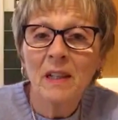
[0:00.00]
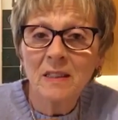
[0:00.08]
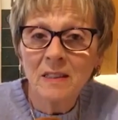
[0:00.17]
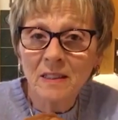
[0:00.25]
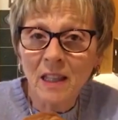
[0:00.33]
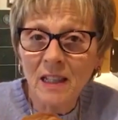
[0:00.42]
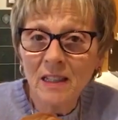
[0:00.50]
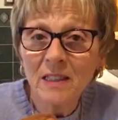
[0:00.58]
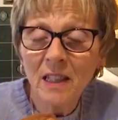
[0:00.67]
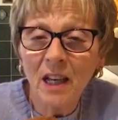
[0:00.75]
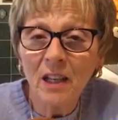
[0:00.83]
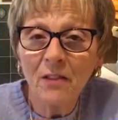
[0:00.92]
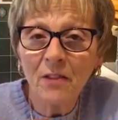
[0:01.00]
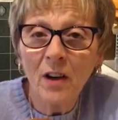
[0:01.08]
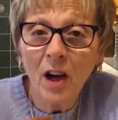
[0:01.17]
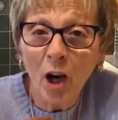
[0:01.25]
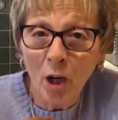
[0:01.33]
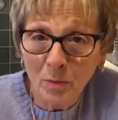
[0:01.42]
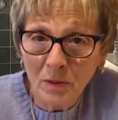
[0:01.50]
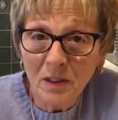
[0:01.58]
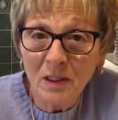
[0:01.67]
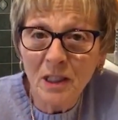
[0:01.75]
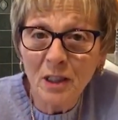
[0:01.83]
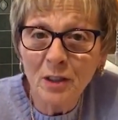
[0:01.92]
Stay safe, hope
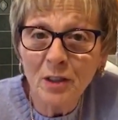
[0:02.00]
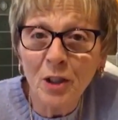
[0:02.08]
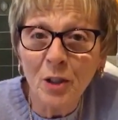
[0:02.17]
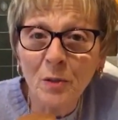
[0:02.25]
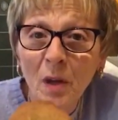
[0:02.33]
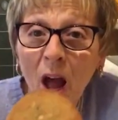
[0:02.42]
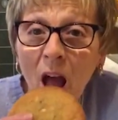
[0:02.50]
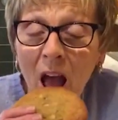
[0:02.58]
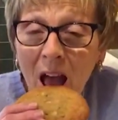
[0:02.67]
to see you soon.